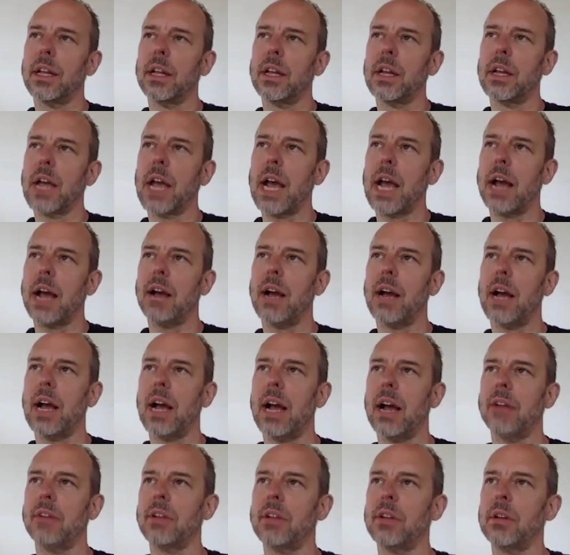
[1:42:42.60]

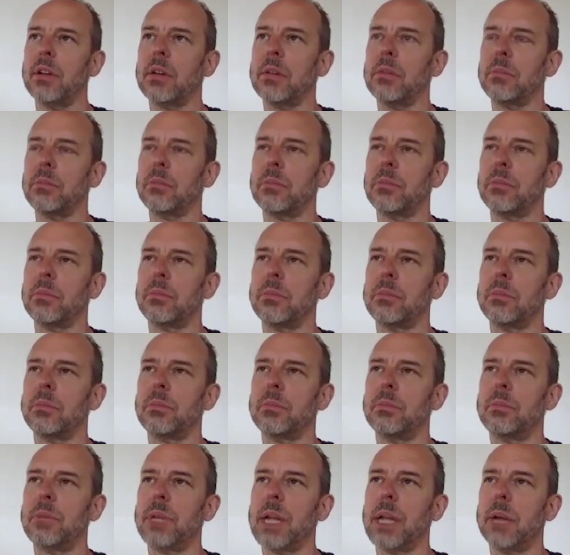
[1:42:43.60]
having
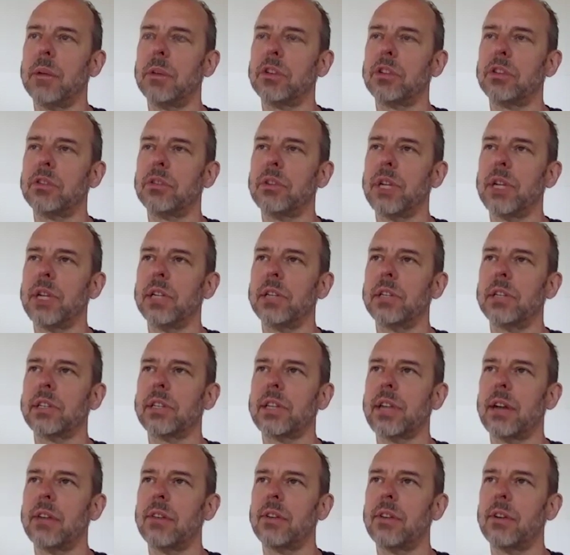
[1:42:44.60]
been able to
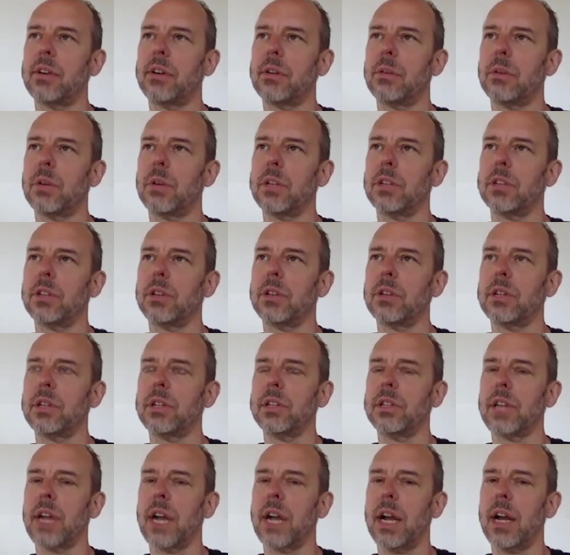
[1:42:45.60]
rediscover one's own
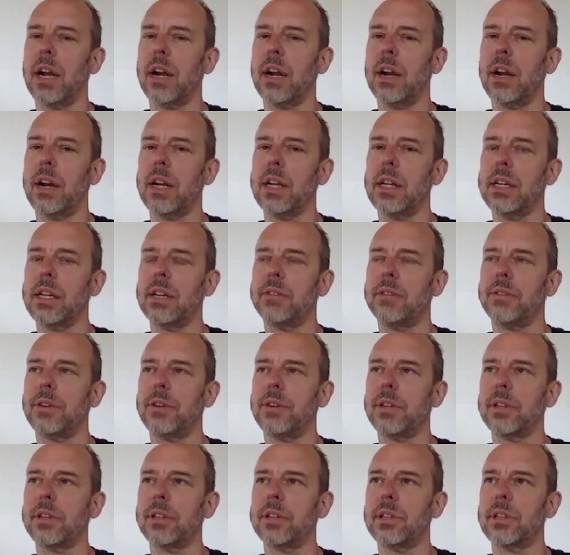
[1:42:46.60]
desire and
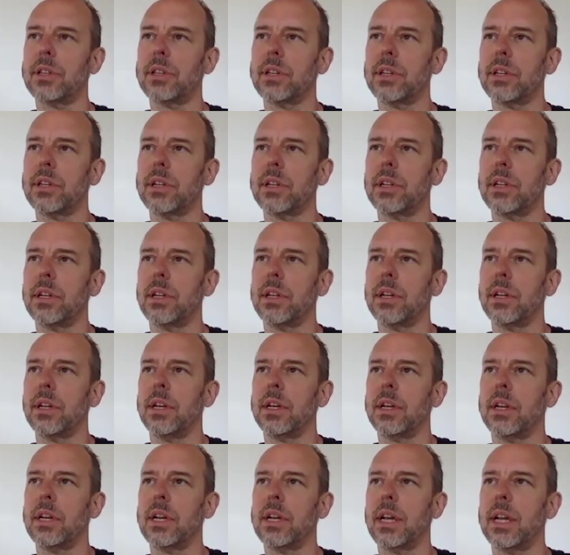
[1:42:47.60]
difference
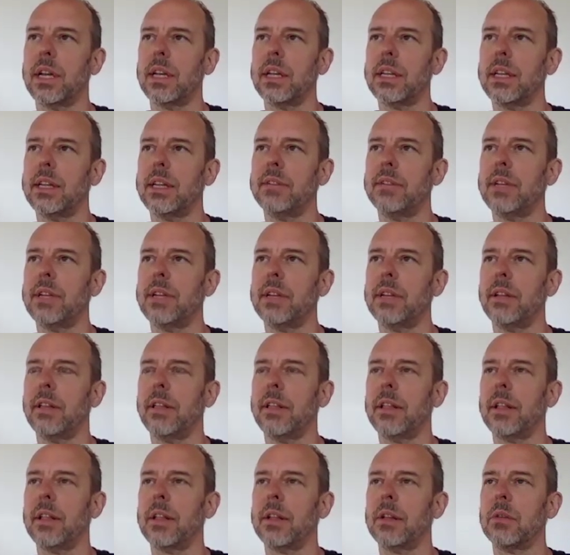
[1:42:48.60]
and live it,
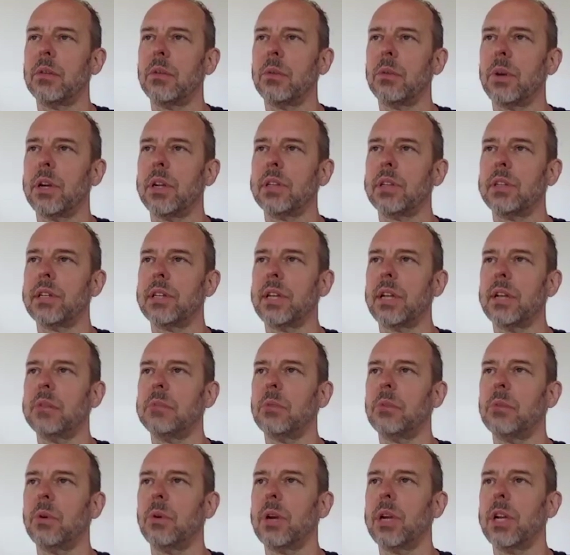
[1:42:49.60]
one is then
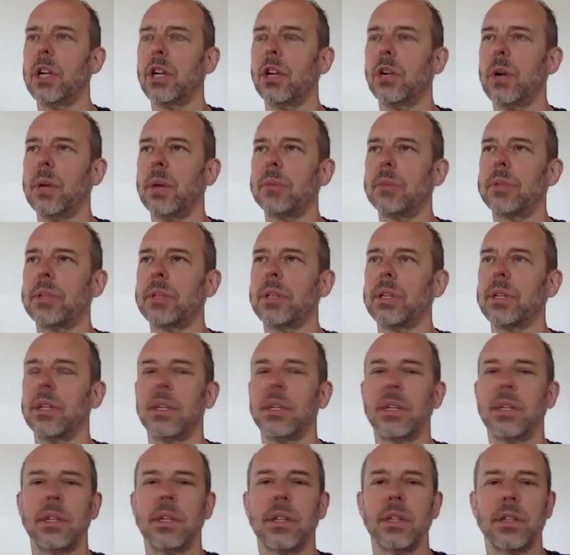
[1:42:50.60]
more equipped
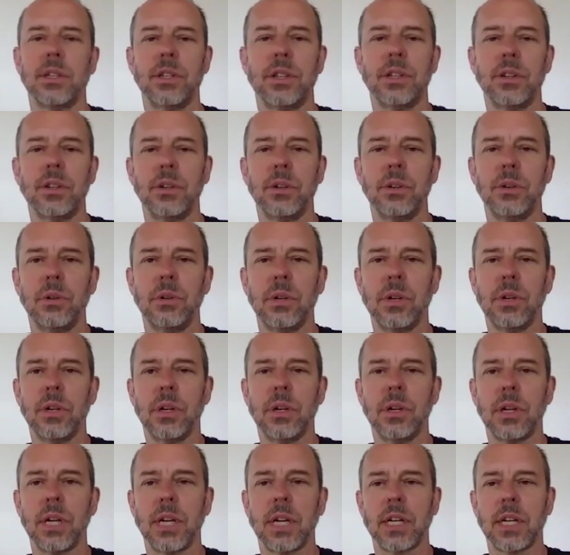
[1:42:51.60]
to
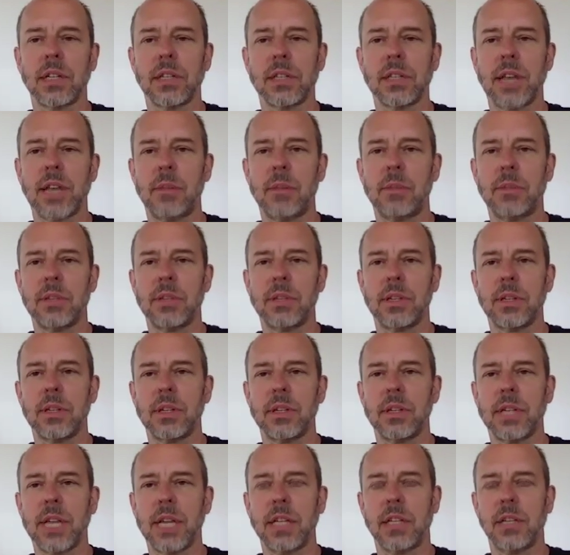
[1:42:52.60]

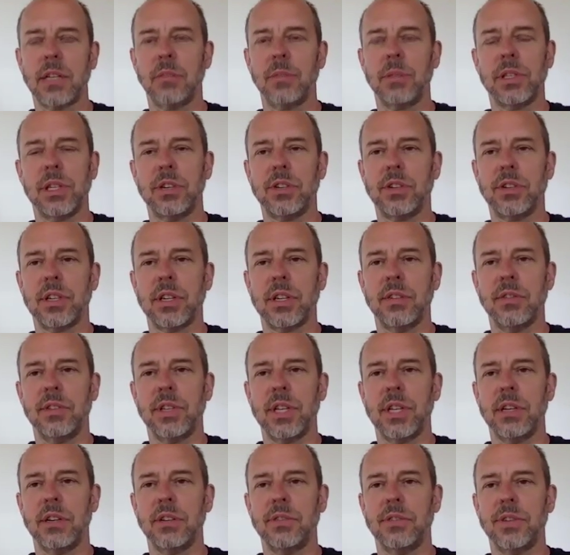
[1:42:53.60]
take the position of
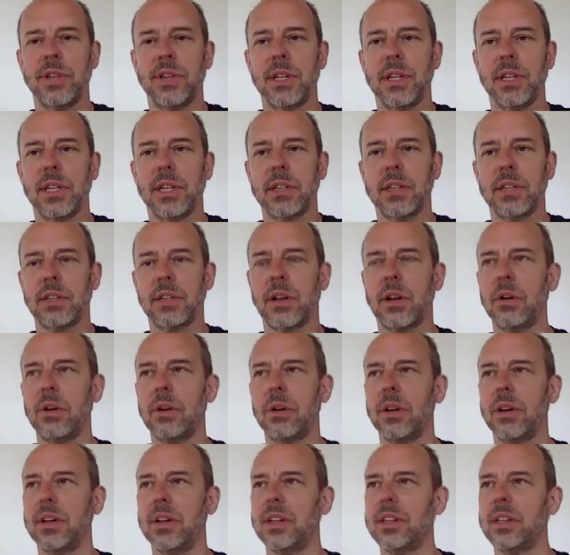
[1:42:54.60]
xenophilia.
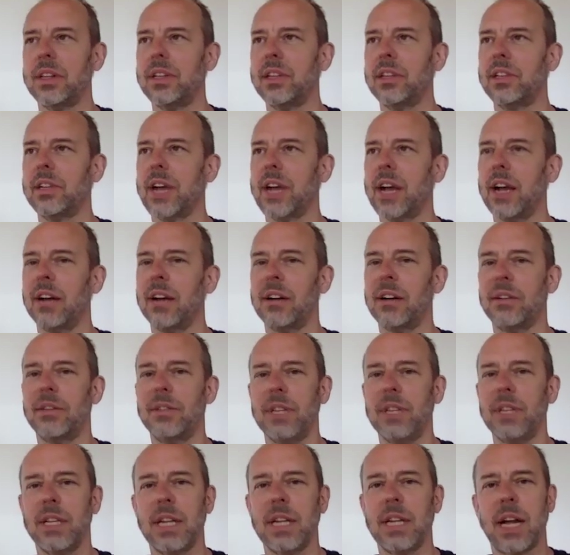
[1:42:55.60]
So the desire of
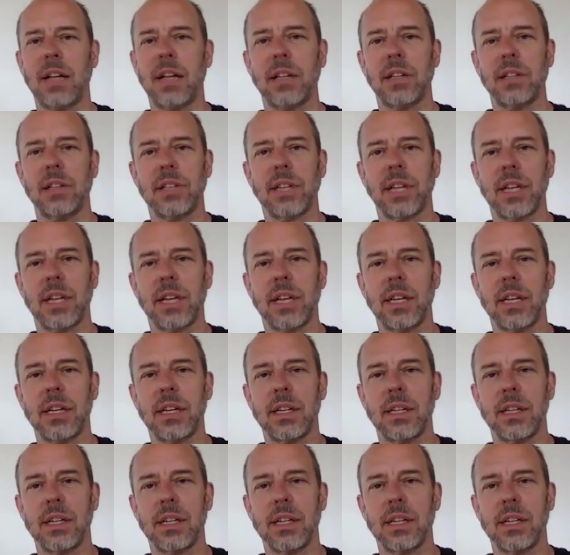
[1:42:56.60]
the analysand